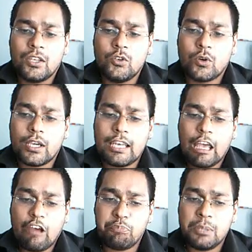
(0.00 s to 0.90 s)
you can
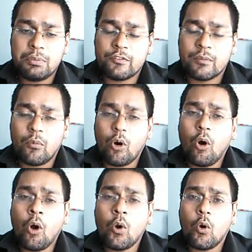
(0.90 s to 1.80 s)
have people from
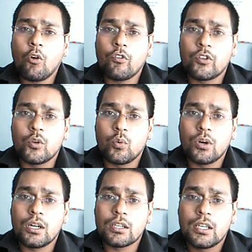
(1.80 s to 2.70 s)
all over the
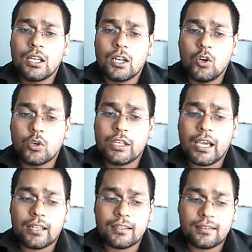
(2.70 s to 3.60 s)
world
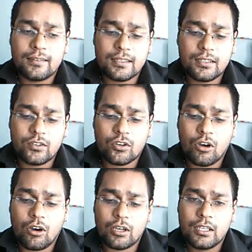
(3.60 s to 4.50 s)
looking at a certain
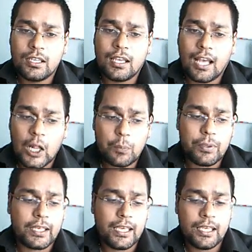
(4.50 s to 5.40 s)
record,
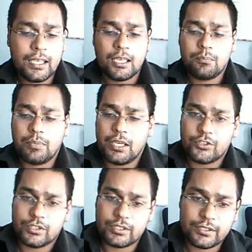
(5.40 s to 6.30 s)
helping a
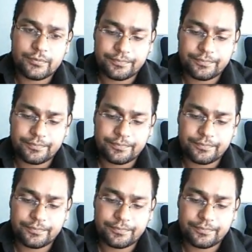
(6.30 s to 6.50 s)
patient.